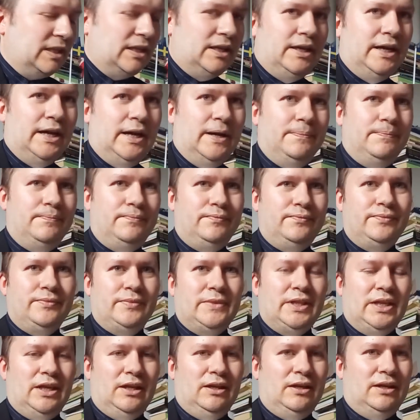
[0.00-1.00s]
Yeah,
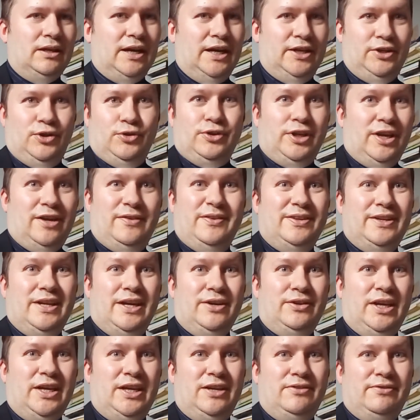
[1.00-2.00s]
I don't
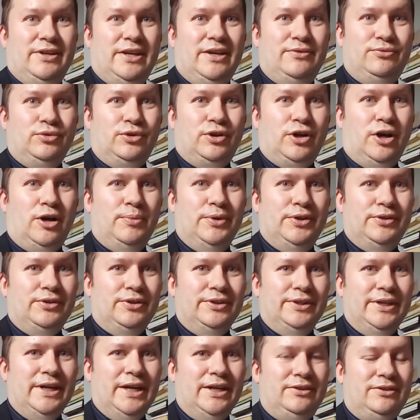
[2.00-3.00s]
even have to comment
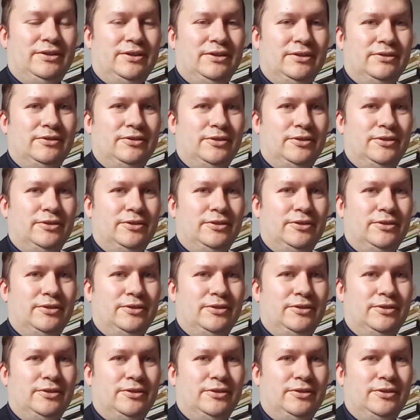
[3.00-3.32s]
on that.